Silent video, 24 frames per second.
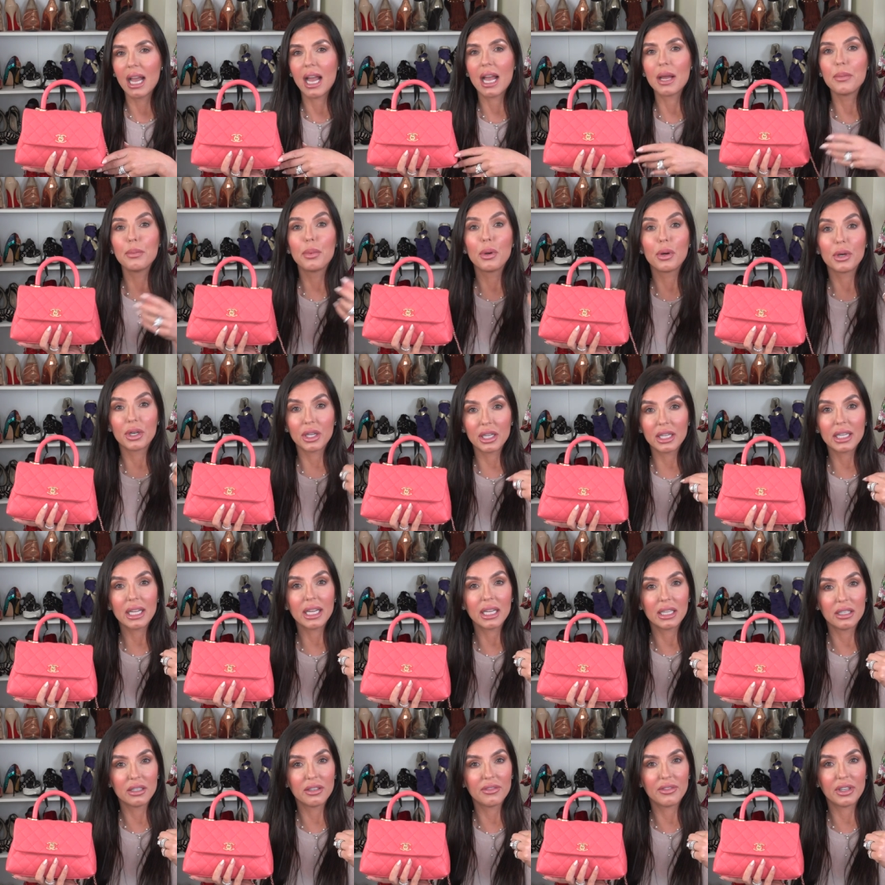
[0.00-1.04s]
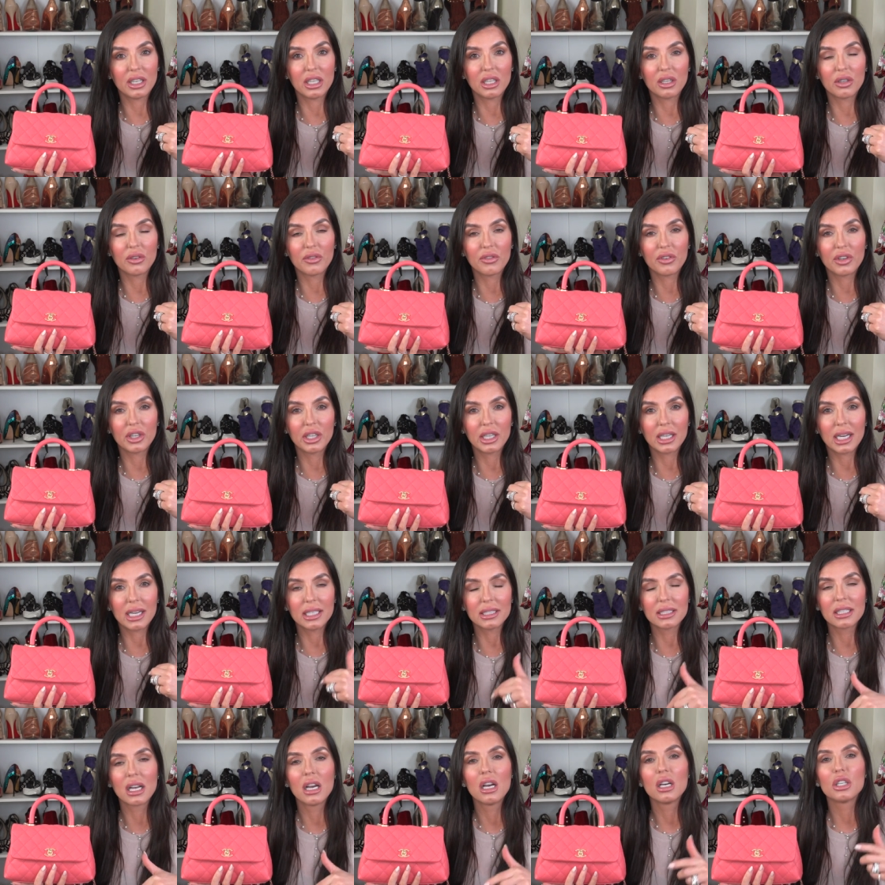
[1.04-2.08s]
and put it in the video for you
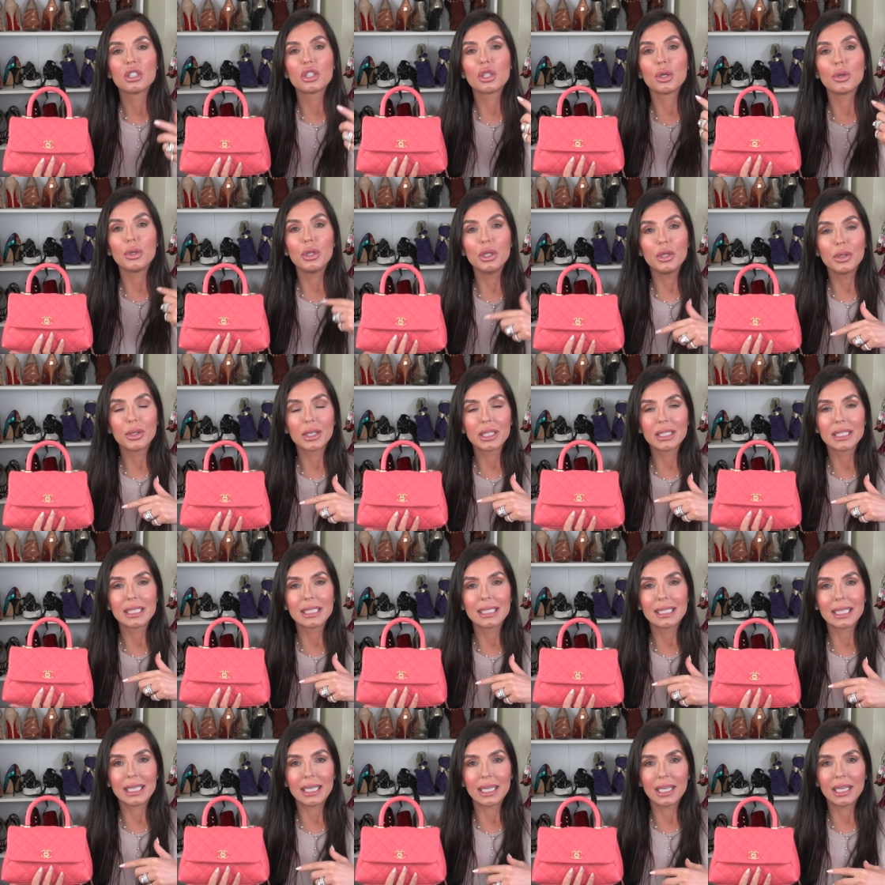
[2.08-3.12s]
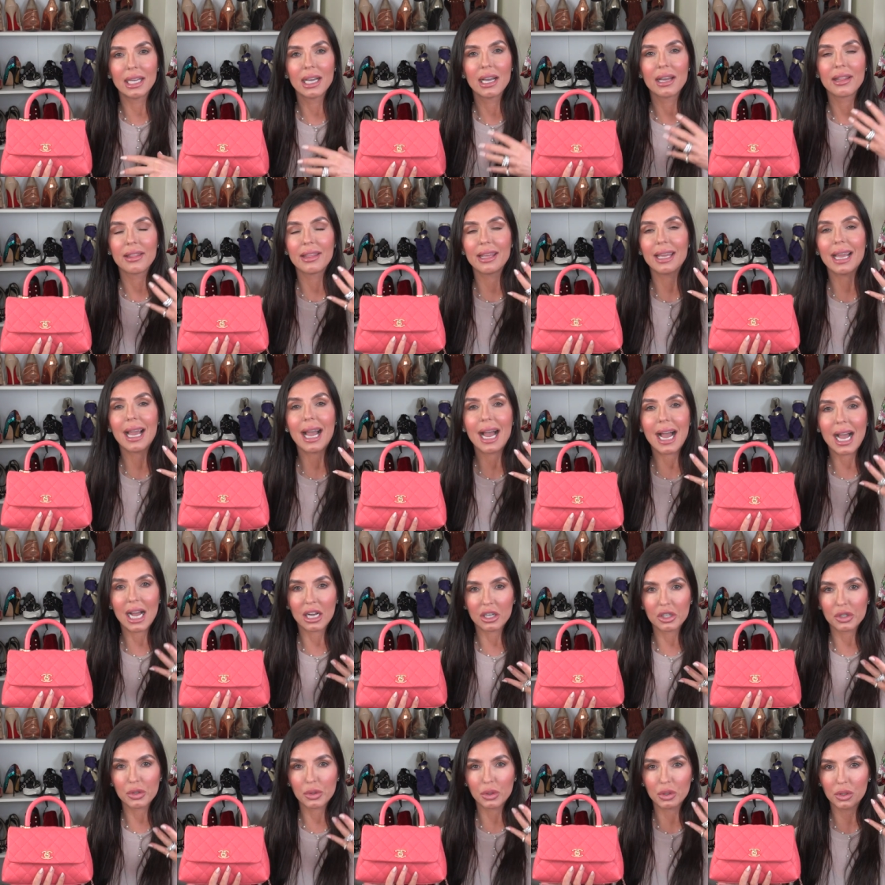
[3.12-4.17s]
guys so you can see the
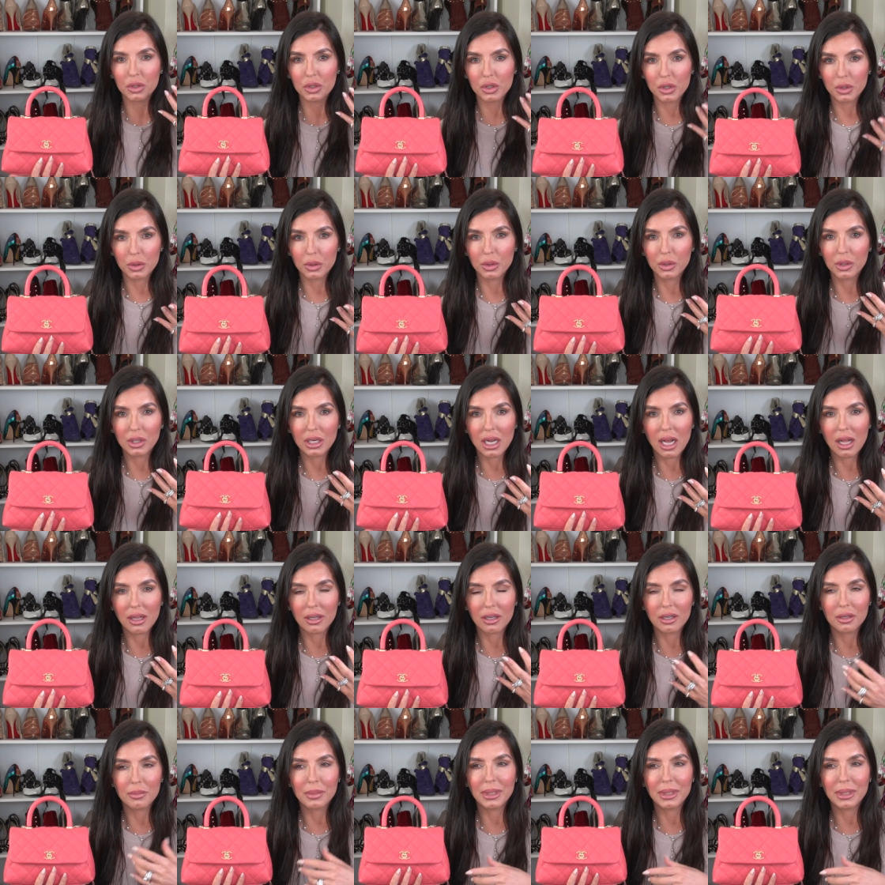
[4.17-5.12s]
actual true color,